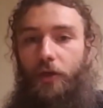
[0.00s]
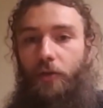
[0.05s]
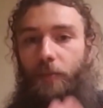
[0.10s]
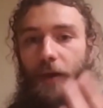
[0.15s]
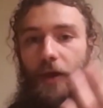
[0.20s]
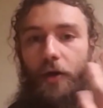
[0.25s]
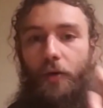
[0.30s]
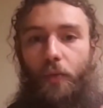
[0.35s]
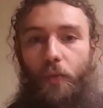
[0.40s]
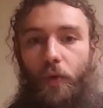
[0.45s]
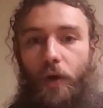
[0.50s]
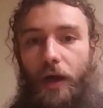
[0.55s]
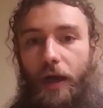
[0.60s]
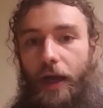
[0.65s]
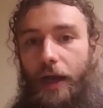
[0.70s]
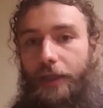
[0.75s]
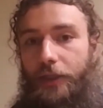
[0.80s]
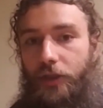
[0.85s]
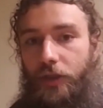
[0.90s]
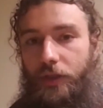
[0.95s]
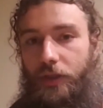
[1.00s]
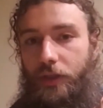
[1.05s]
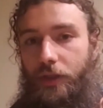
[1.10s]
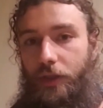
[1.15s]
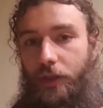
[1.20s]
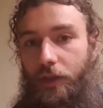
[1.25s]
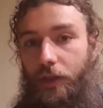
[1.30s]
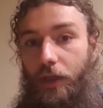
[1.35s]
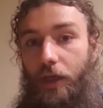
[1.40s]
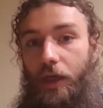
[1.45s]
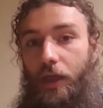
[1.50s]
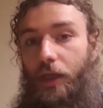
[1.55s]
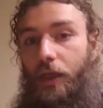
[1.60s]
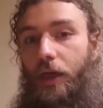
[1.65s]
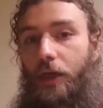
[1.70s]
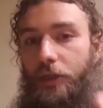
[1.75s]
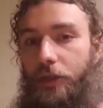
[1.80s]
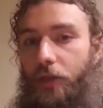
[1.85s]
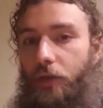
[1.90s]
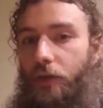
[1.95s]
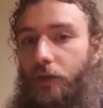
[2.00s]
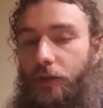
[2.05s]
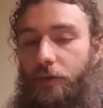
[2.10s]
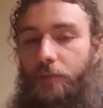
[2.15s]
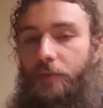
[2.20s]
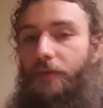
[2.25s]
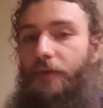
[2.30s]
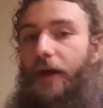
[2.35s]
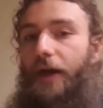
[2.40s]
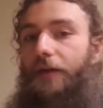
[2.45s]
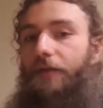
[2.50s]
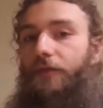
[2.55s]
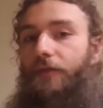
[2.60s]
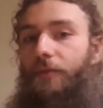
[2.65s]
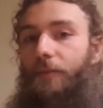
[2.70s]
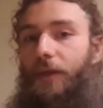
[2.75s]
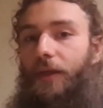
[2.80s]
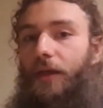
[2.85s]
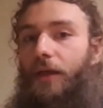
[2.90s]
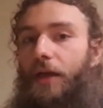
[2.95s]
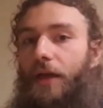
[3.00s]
no matter what, I trust in Allah, Allah is going to provide for me.